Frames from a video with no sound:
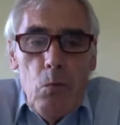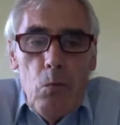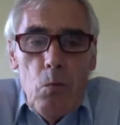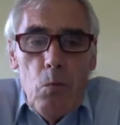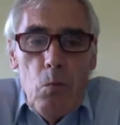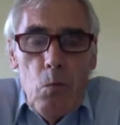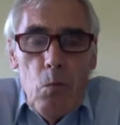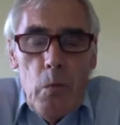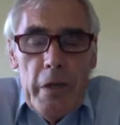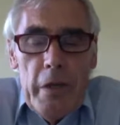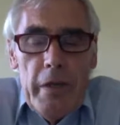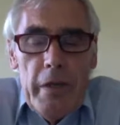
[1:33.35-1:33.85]

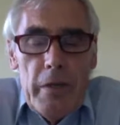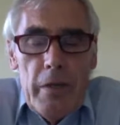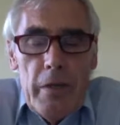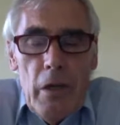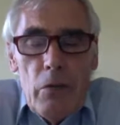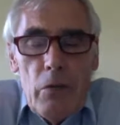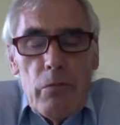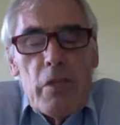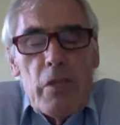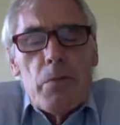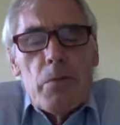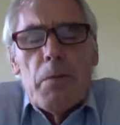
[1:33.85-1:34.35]
With a
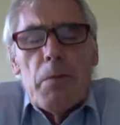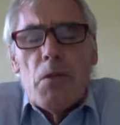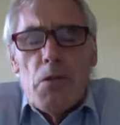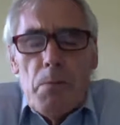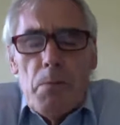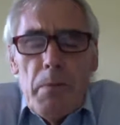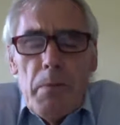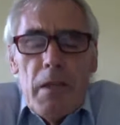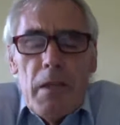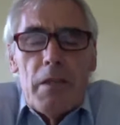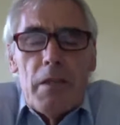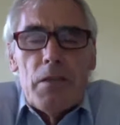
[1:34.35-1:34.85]

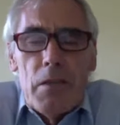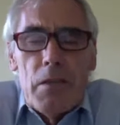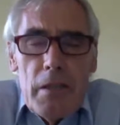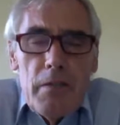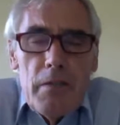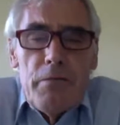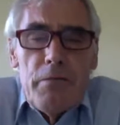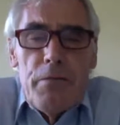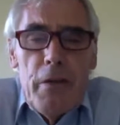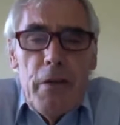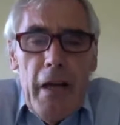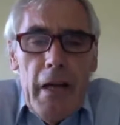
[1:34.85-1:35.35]
responsibility
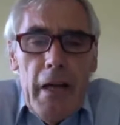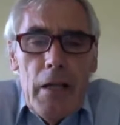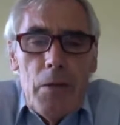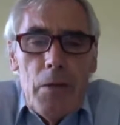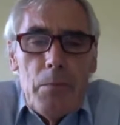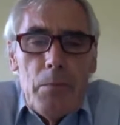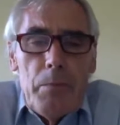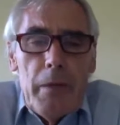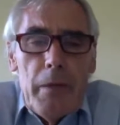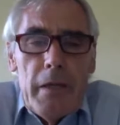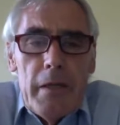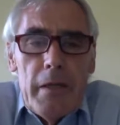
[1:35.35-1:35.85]
for
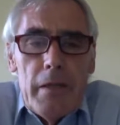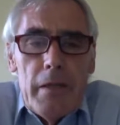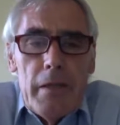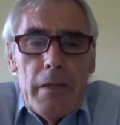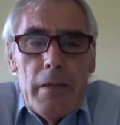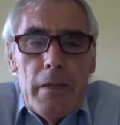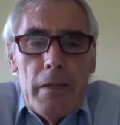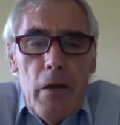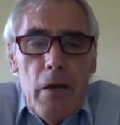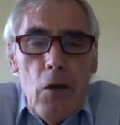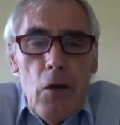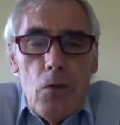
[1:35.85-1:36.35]
helping
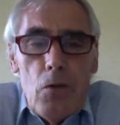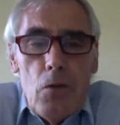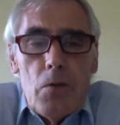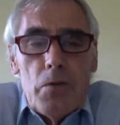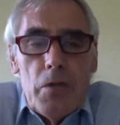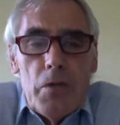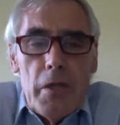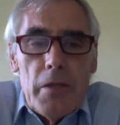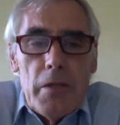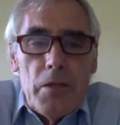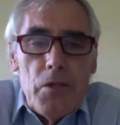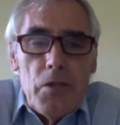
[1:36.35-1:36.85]
all
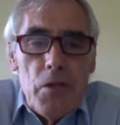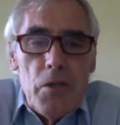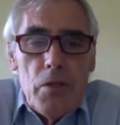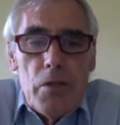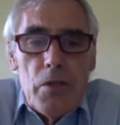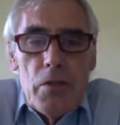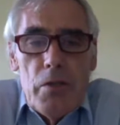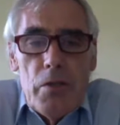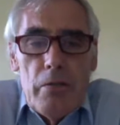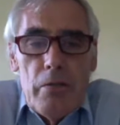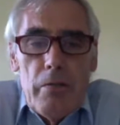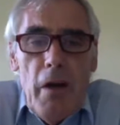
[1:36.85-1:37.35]
teachers of
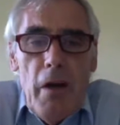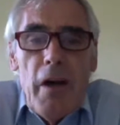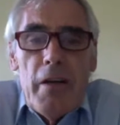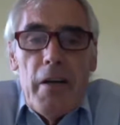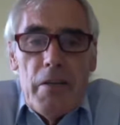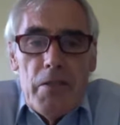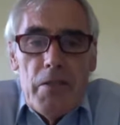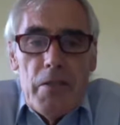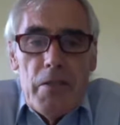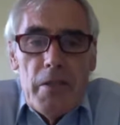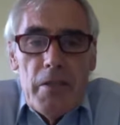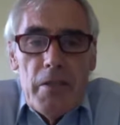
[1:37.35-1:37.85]

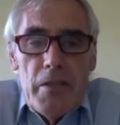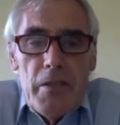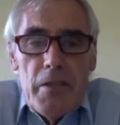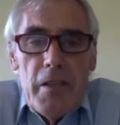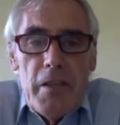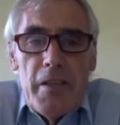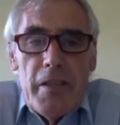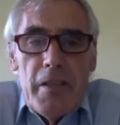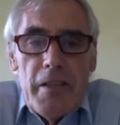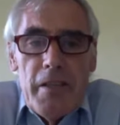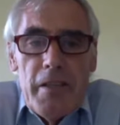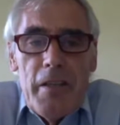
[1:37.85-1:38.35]
ICT
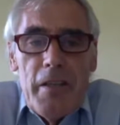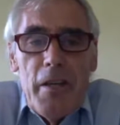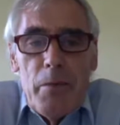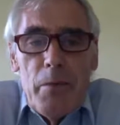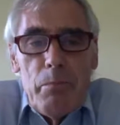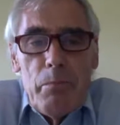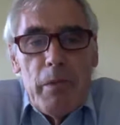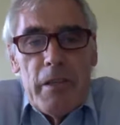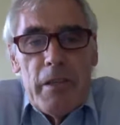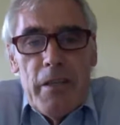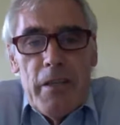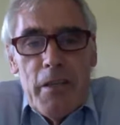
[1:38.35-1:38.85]

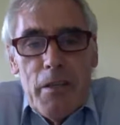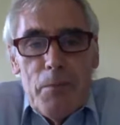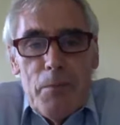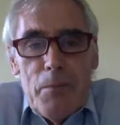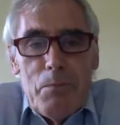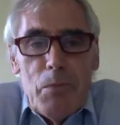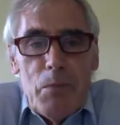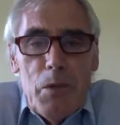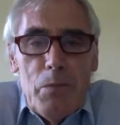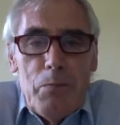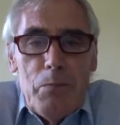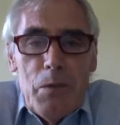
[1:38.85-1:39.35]
become
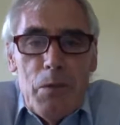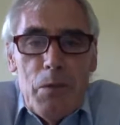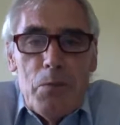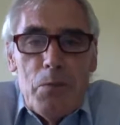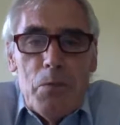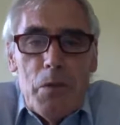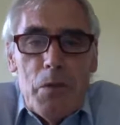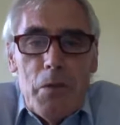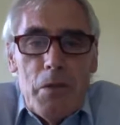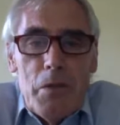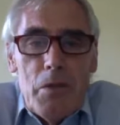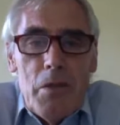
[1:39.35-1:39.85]
computer
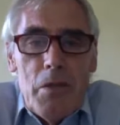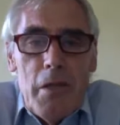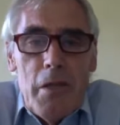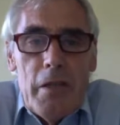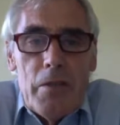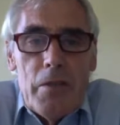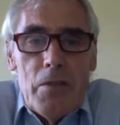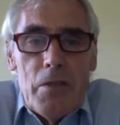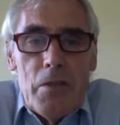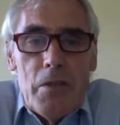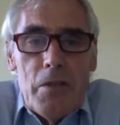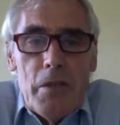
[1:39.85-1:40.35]
science
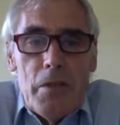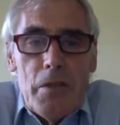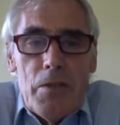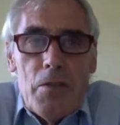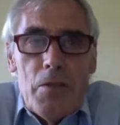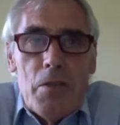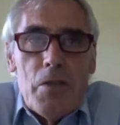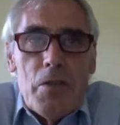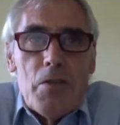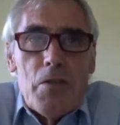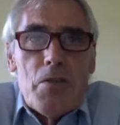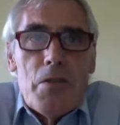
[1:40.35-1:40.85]

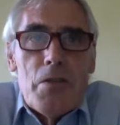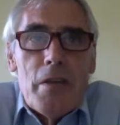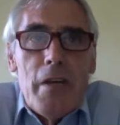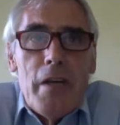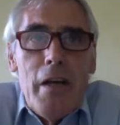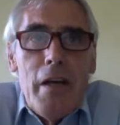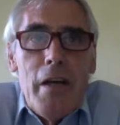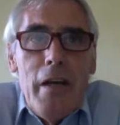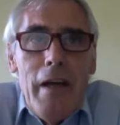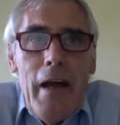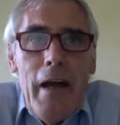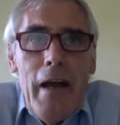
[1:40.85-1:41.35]
teachers.
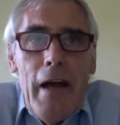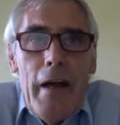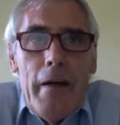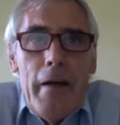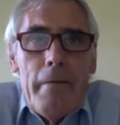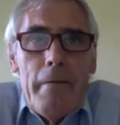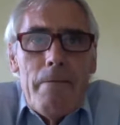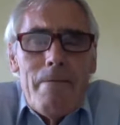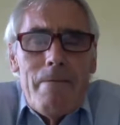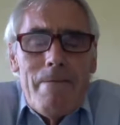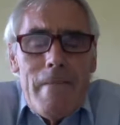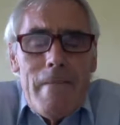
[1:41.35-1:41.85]
I
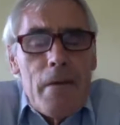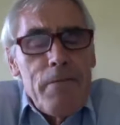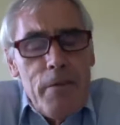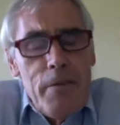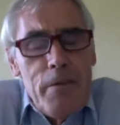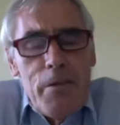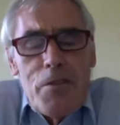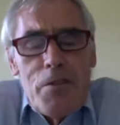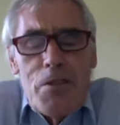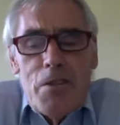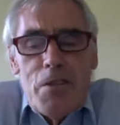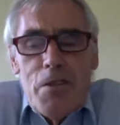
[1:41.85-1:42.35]

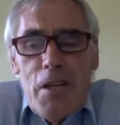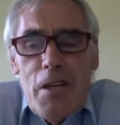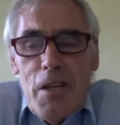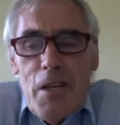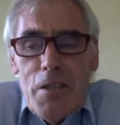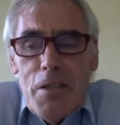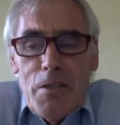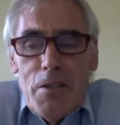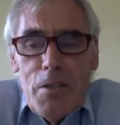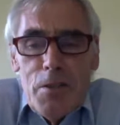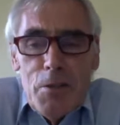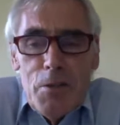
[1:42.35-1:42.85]
first
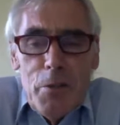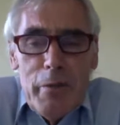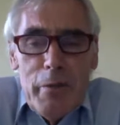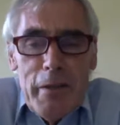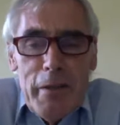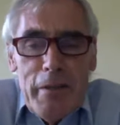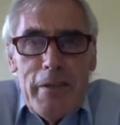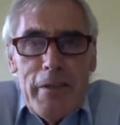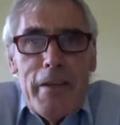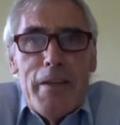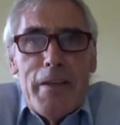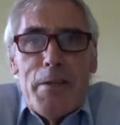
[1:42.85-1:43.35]
started doing
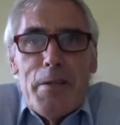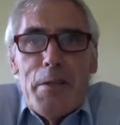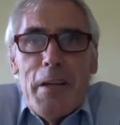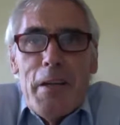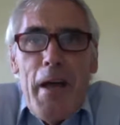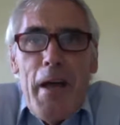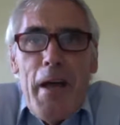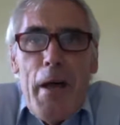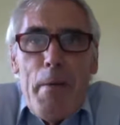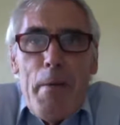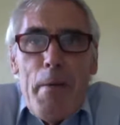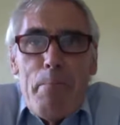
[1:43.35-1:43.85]
this
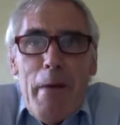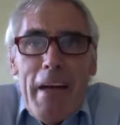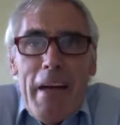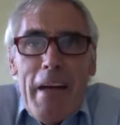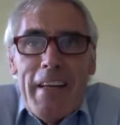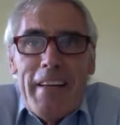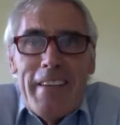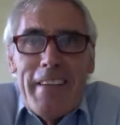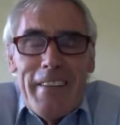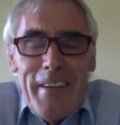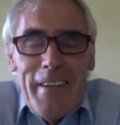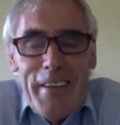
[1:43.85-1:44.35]
back in
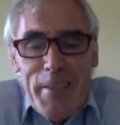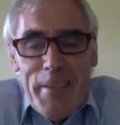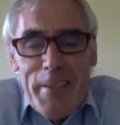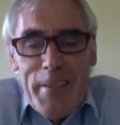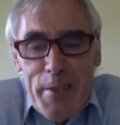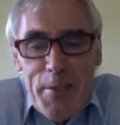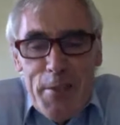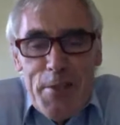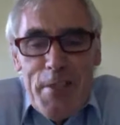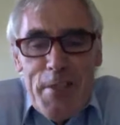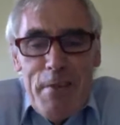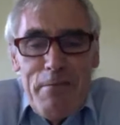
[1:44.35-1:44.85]

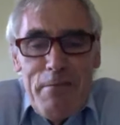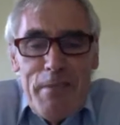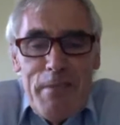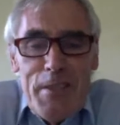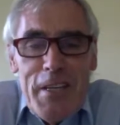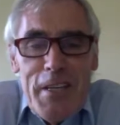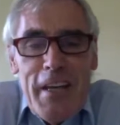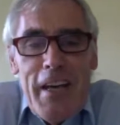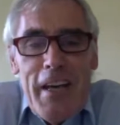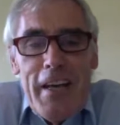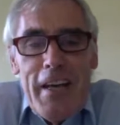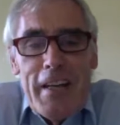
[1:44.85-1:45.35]

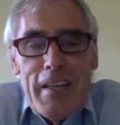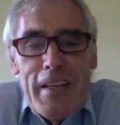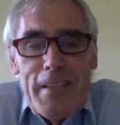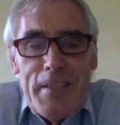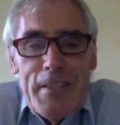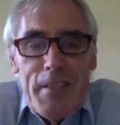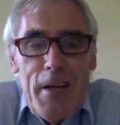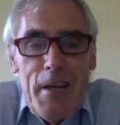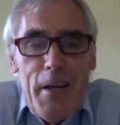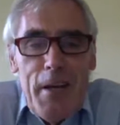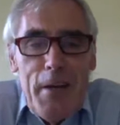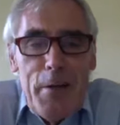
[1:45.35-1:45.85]
1978.
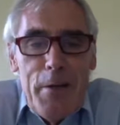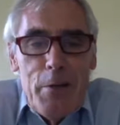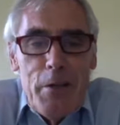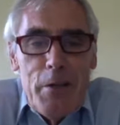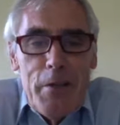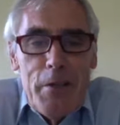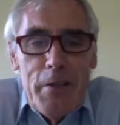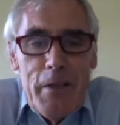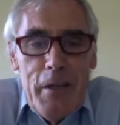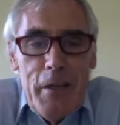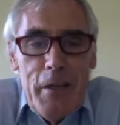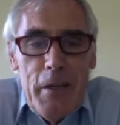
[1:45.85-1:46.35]
I
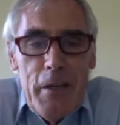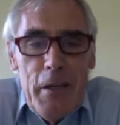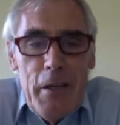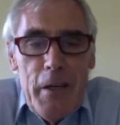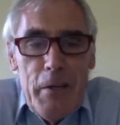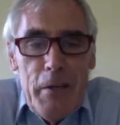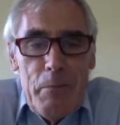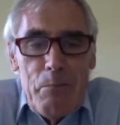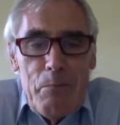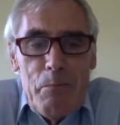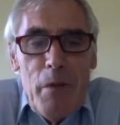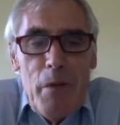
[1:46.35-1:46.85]

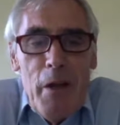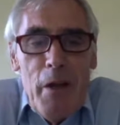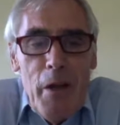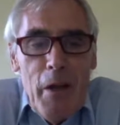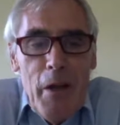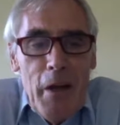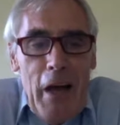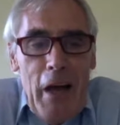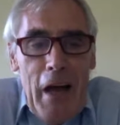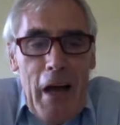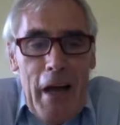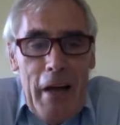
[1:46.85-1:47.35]

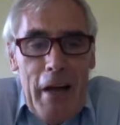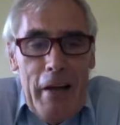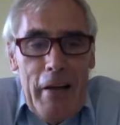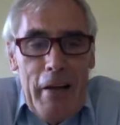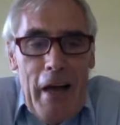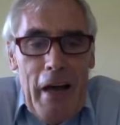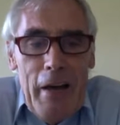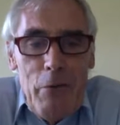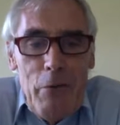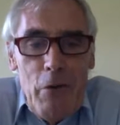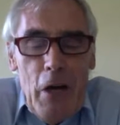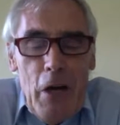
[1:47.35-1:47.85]

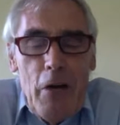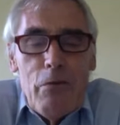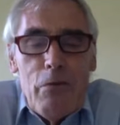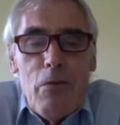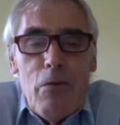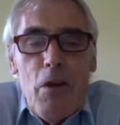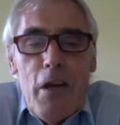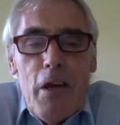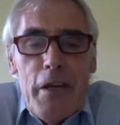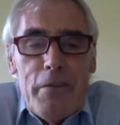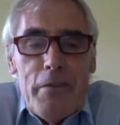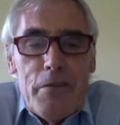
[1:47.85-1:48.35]
arrived
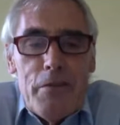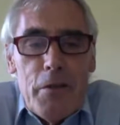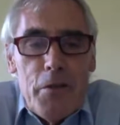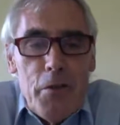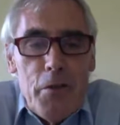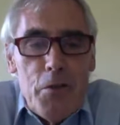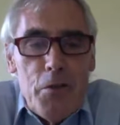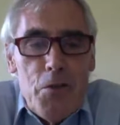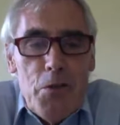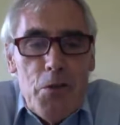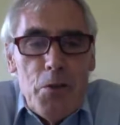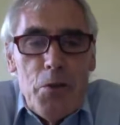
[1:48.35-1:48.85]
at a
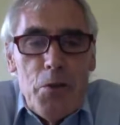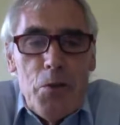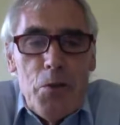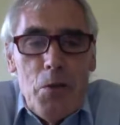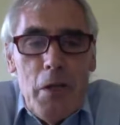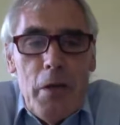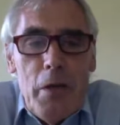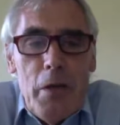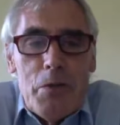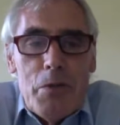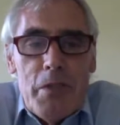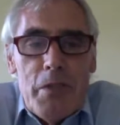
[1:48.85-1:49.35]
school. I was
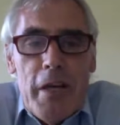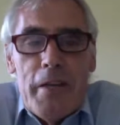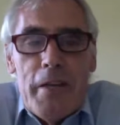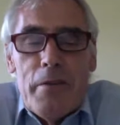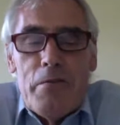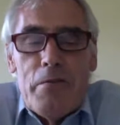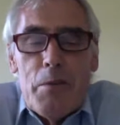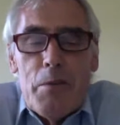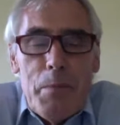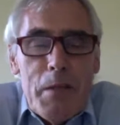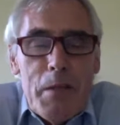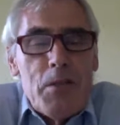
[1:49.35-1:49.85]
head of
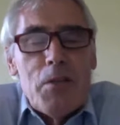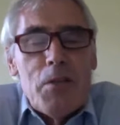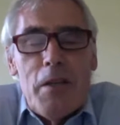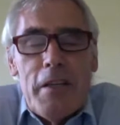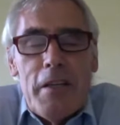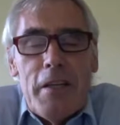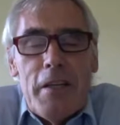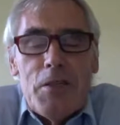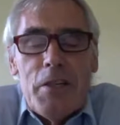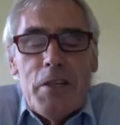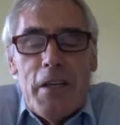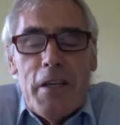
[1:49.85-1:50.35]
special
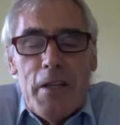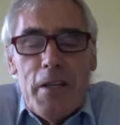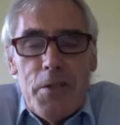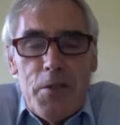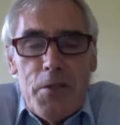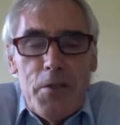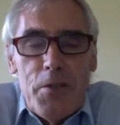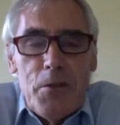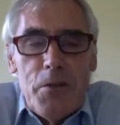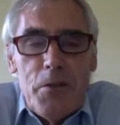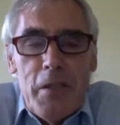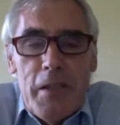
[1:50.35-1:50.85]
educational
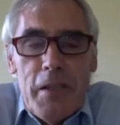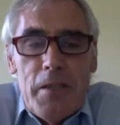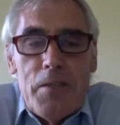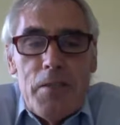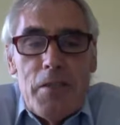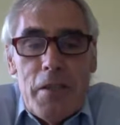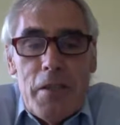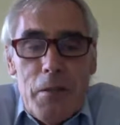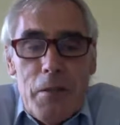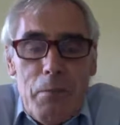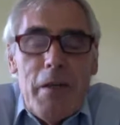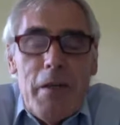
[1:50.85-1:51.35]
needs in
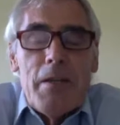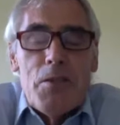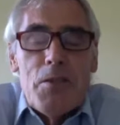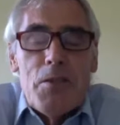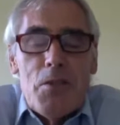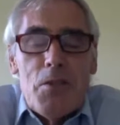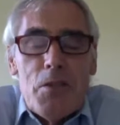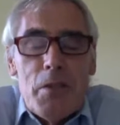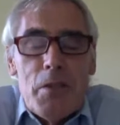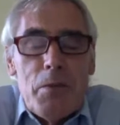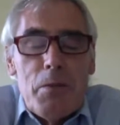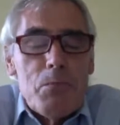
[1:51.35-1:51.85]
a
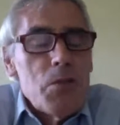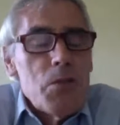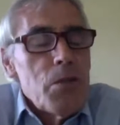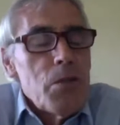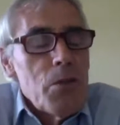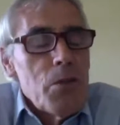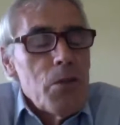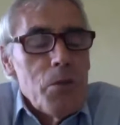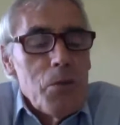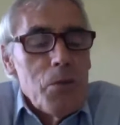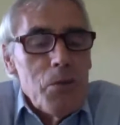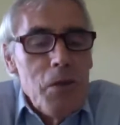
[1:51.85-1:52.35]
mainstream
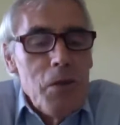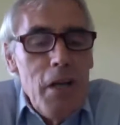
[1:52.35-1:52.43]
school